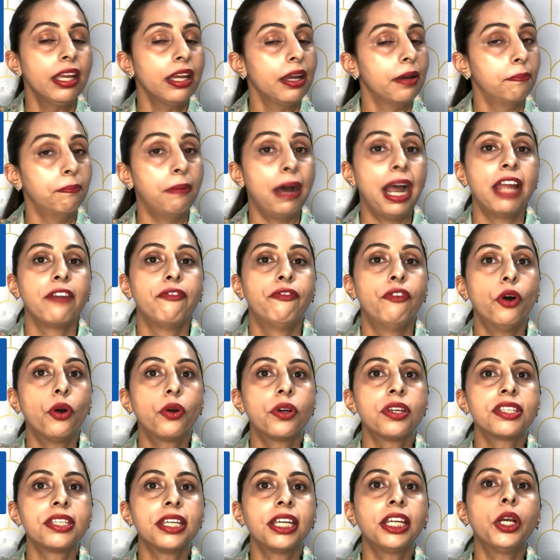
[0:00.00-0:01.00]
By
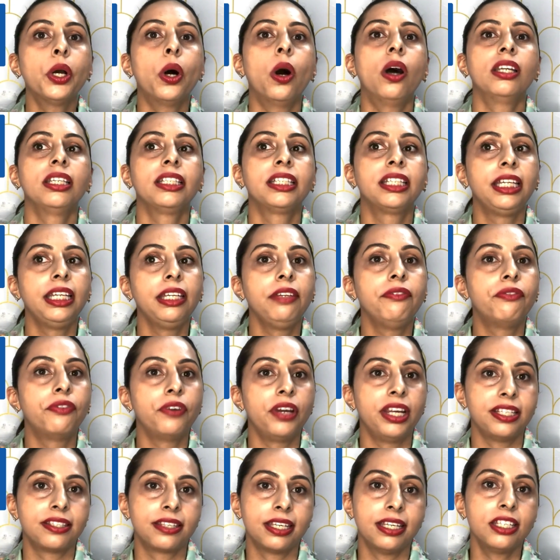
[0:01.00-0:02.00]
focusing on key
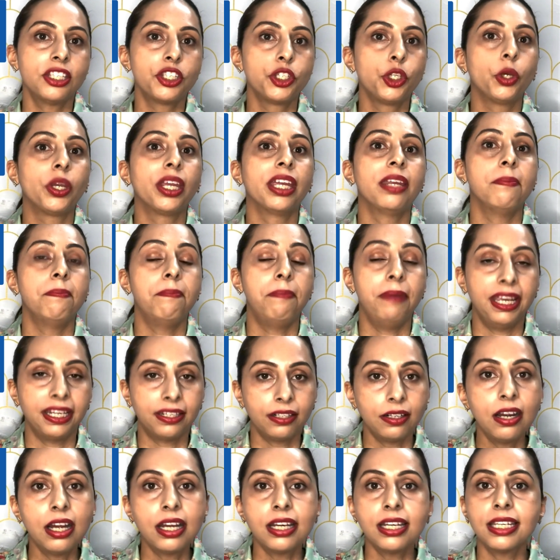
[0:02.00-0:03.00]
phrases, you can better
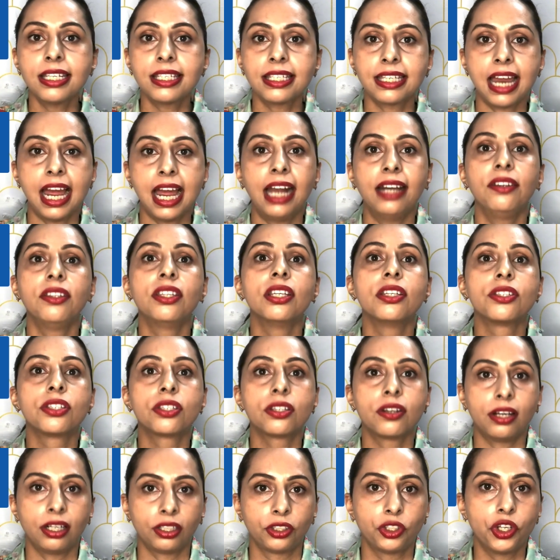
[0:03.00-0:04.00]
understand the
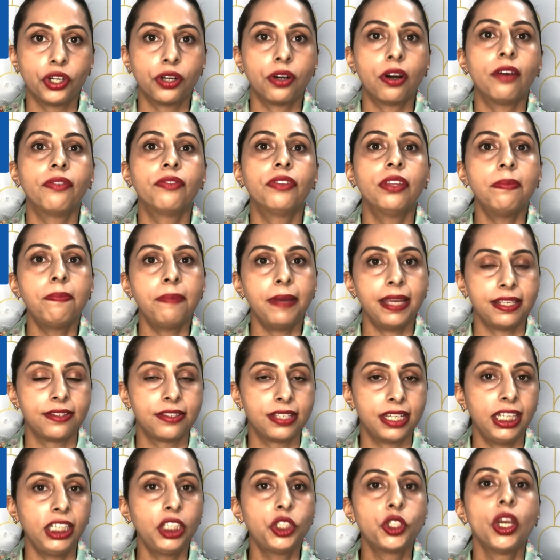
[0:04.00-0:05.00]
structure of the
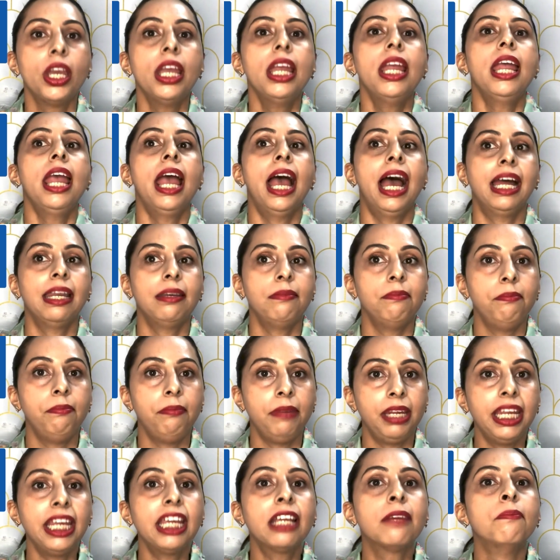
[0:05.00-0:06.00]
passage and
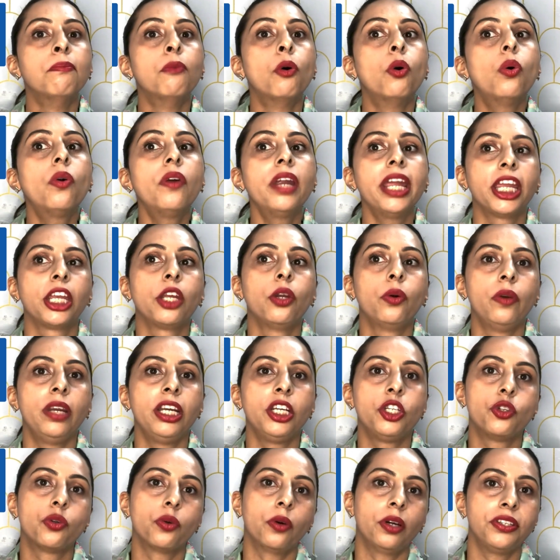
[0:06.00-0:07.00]
make more accurate
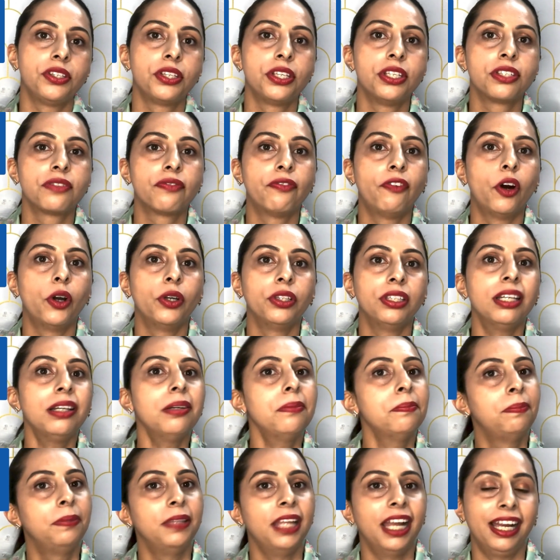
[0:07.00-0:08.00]
choices for the
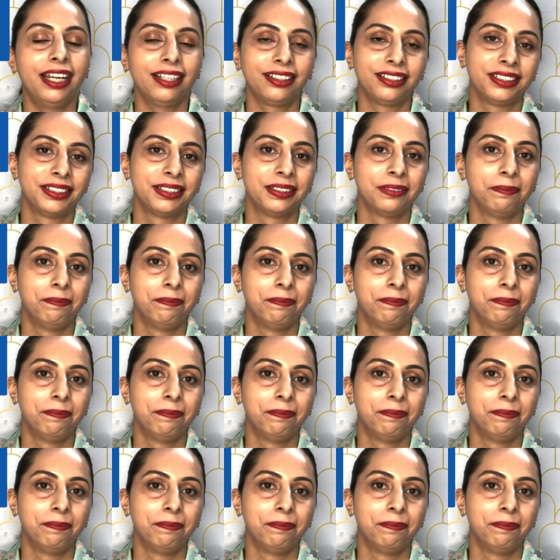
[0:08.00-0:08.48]
blanks.